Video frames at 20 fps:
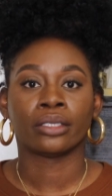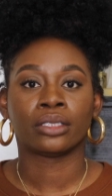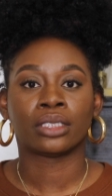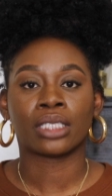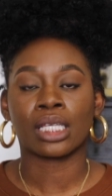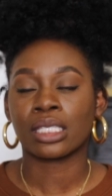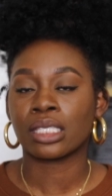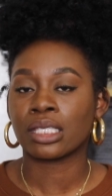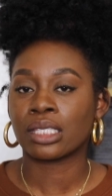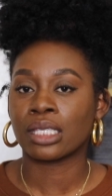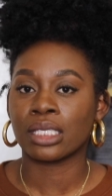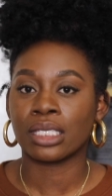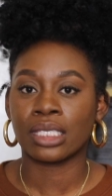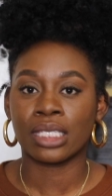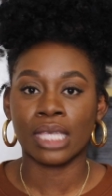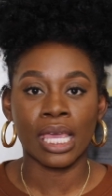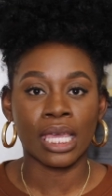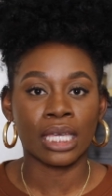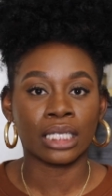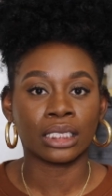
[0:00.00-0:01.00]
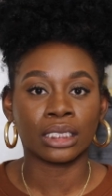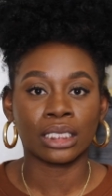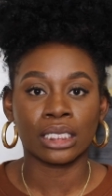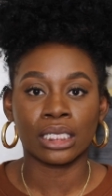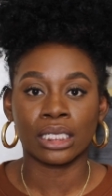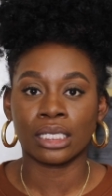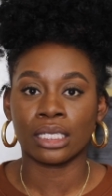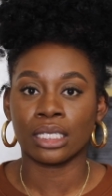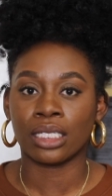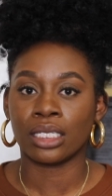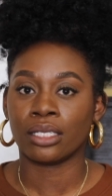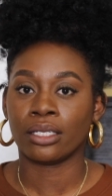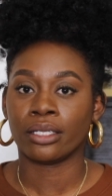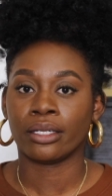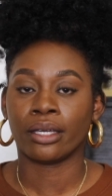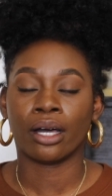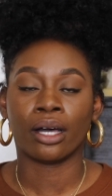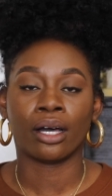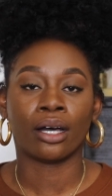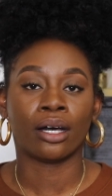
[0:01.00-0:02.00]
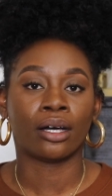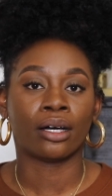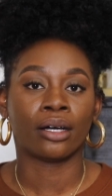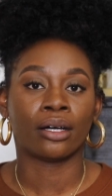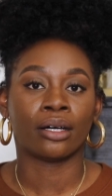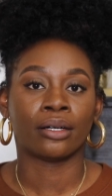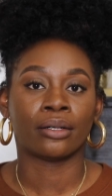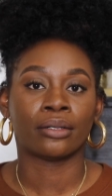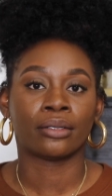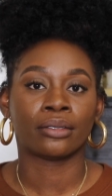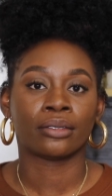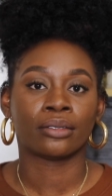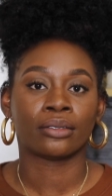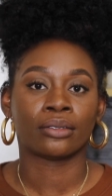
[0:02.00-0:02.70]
just the daily uh